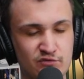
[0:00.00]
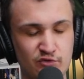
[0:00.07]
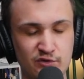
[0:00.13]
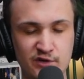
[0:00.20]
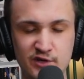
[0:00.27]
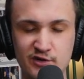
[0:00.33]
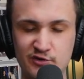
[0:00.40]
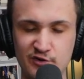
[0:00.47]

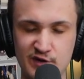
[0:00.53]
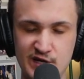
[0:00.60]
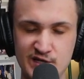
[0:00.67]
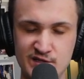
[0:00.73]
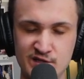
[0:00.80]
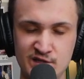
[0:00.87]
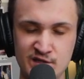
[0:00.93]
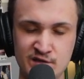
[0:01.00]
really
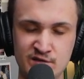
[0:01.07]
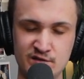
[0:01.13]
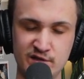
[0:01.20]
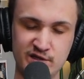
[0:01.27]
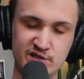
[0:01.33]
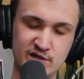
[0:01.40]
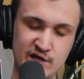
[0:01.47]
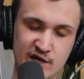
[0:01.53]
crazy.
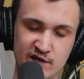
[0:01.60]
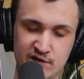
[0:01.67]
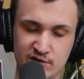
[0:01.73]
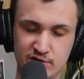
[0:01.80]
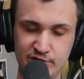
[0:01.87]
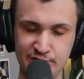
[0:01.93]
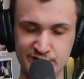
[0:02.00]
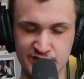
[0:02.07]
Like I had to
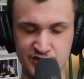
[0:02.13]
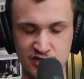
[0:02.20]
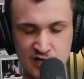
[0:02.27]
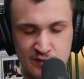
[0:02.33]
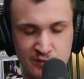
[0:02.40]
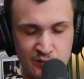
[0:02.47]
close the shop.